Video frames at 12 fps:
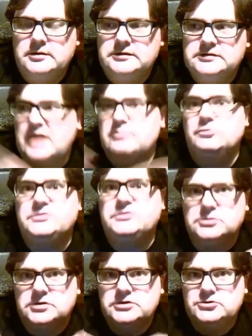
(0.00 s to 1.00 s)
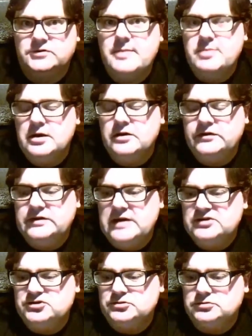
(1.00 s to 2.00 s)
table storage or something else in
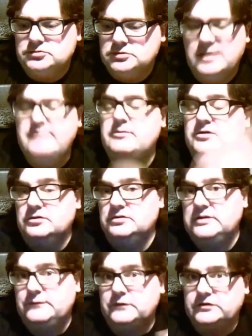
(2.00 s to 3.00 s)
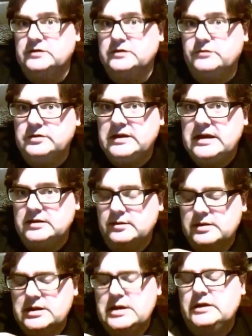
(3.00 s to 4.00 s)
Azure, or even to a different service altogether.
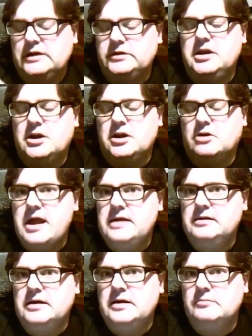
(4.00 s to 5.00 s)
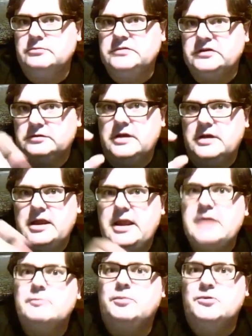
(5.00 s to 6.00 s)
So you can create just
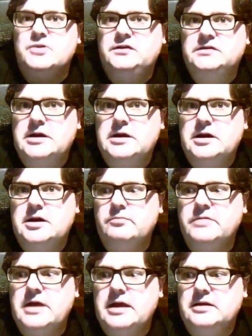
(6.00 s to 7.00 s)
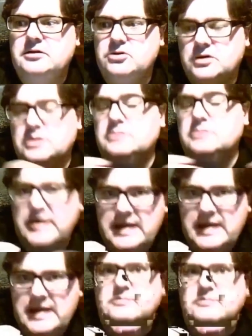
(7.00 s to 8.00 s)
endpoints that you can,
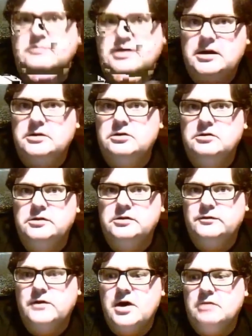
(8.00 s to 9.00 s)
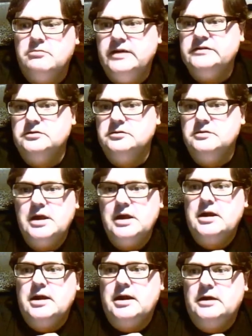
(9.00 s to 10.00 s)
again, use via REST to
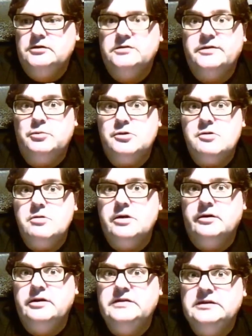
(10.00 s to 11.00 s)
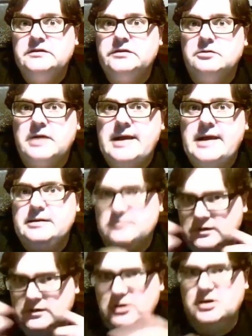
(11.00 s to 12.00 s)
do simple queries into,
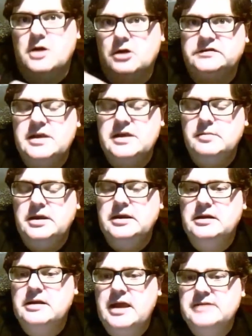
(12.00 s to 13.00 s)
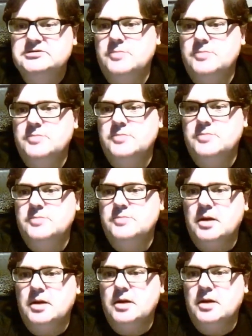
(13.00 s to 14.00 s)
and you can host them in Azure Mobile
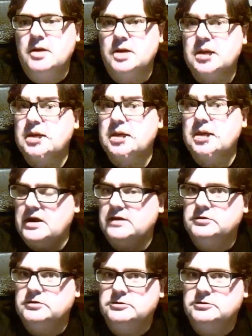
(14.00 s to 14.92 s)
Services as well.